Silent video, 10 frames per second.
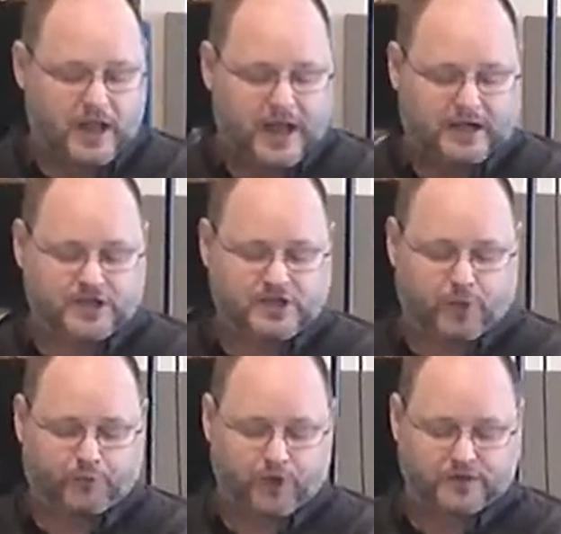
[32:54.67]
And he
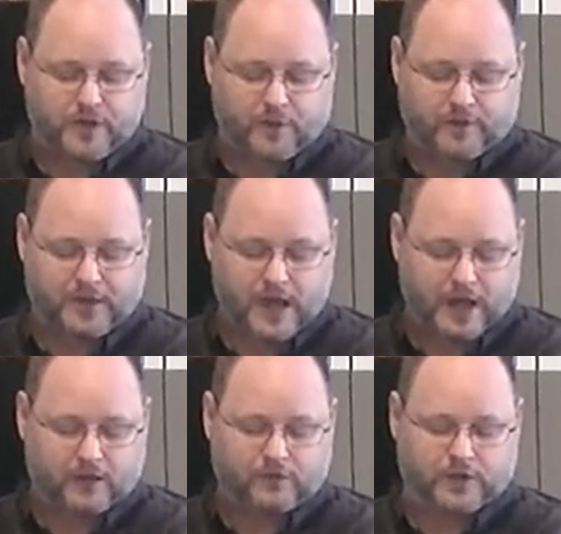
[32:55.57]
shall put them on the
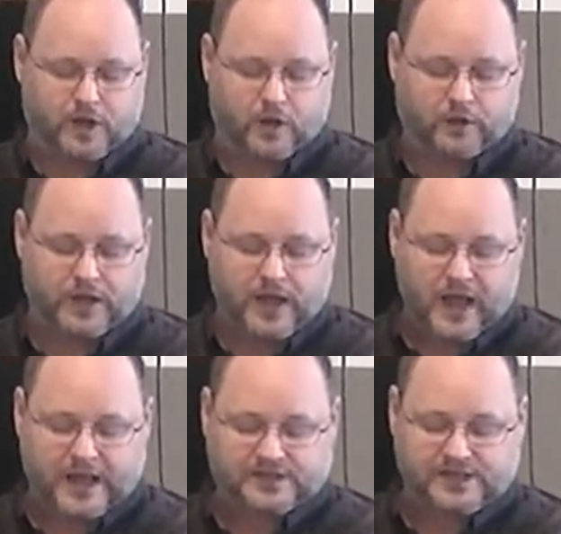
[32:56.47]
head of the goat,
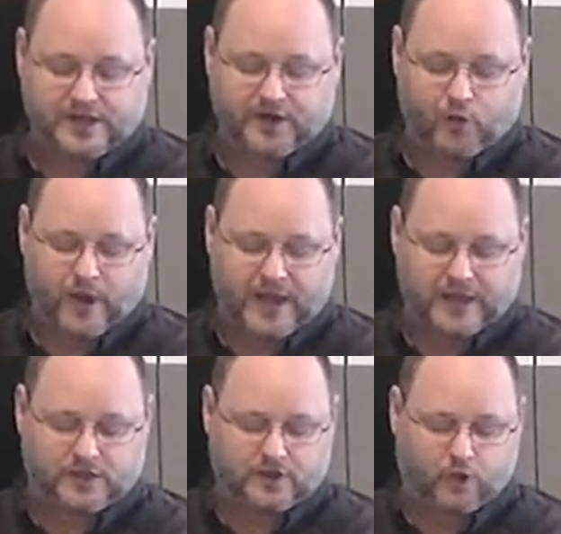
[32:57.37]
and send it away
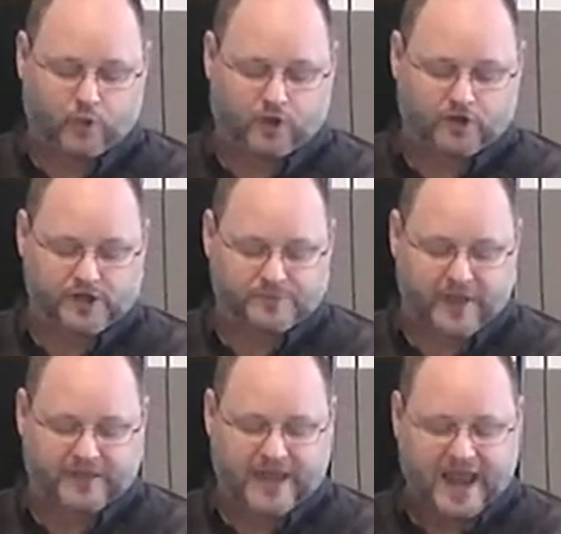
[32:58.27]
into the wilderness
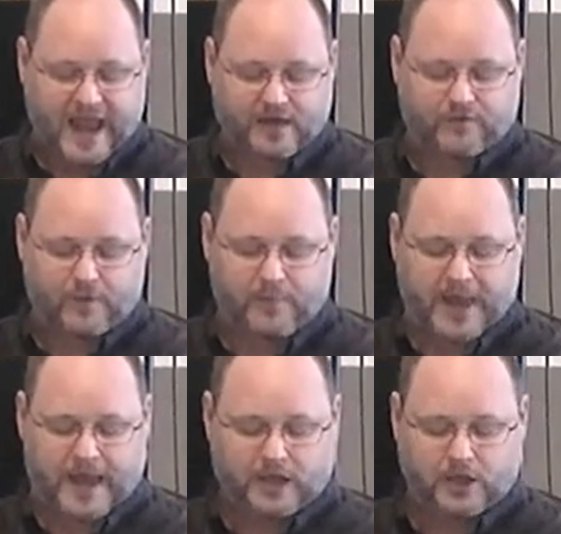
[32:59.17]
by the hand of a
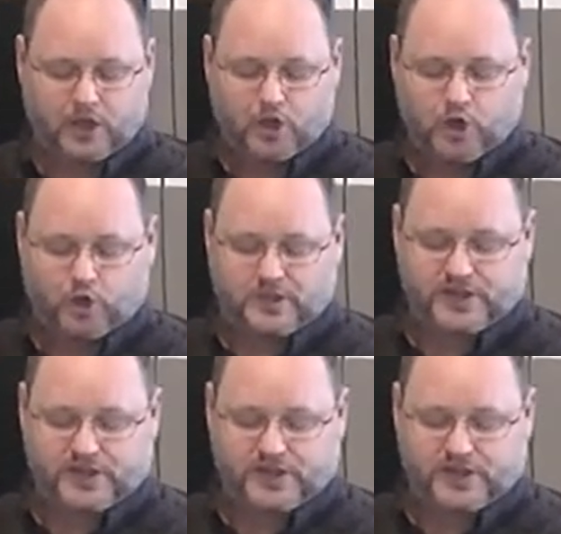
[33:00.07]
man who is